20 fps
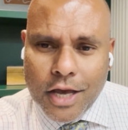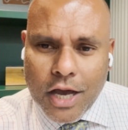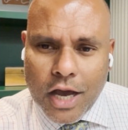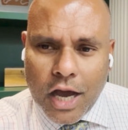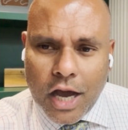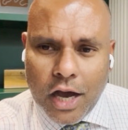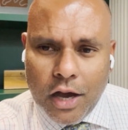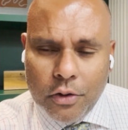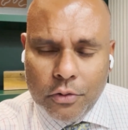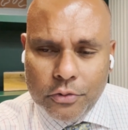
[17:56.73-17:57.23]

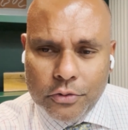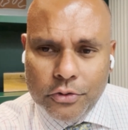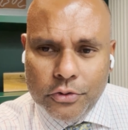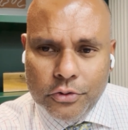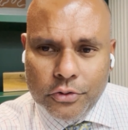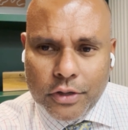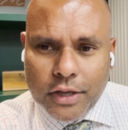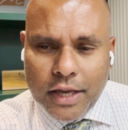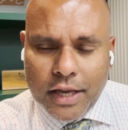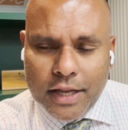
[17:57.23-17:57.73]
how
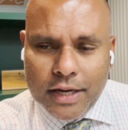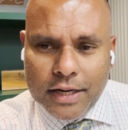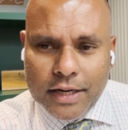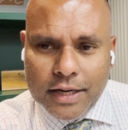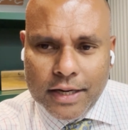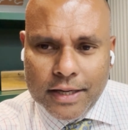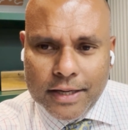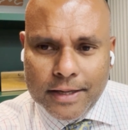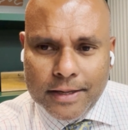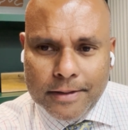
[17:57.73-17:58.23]
you
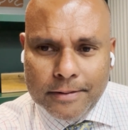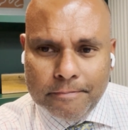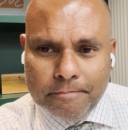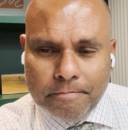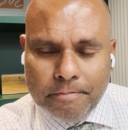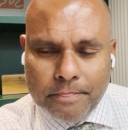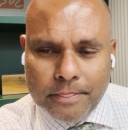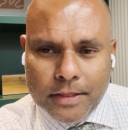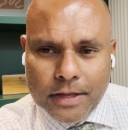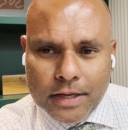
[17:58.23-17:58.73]

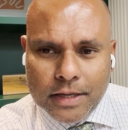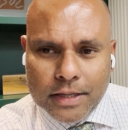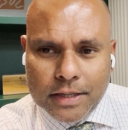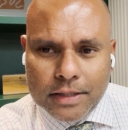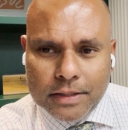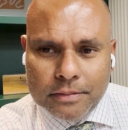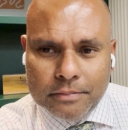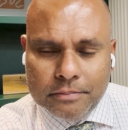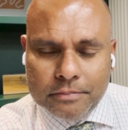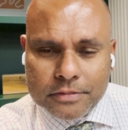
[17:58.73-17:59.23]
can
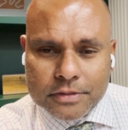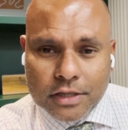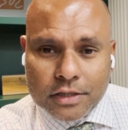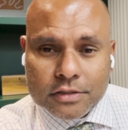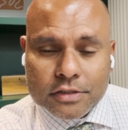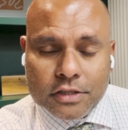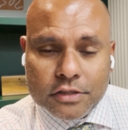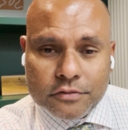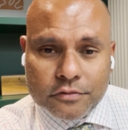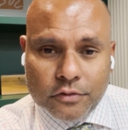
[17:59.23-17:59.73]

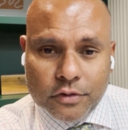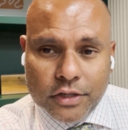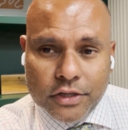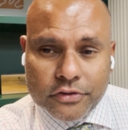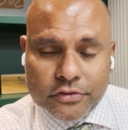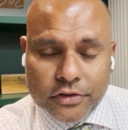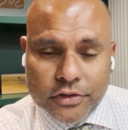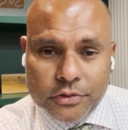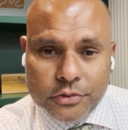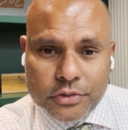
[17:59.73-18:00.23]
successfully
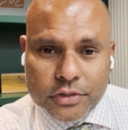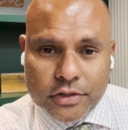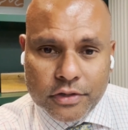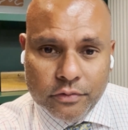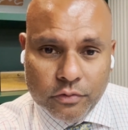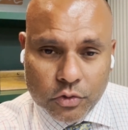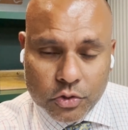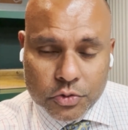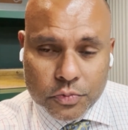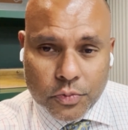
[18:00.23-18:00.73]
introduce a
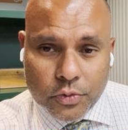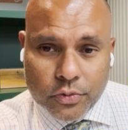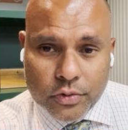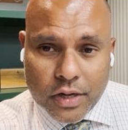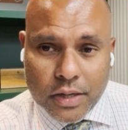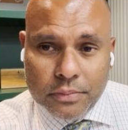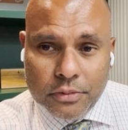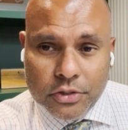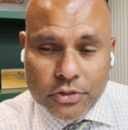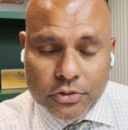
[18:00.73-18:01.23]
rewards
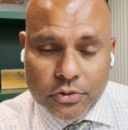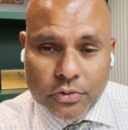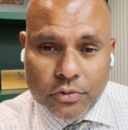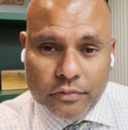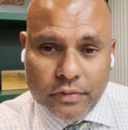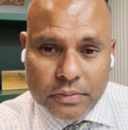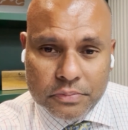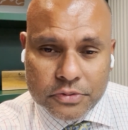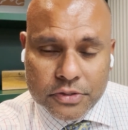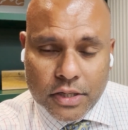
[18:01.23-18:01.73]
program into your
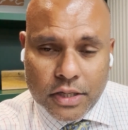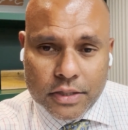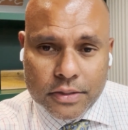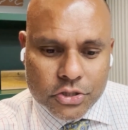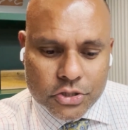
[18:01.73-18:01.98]
website.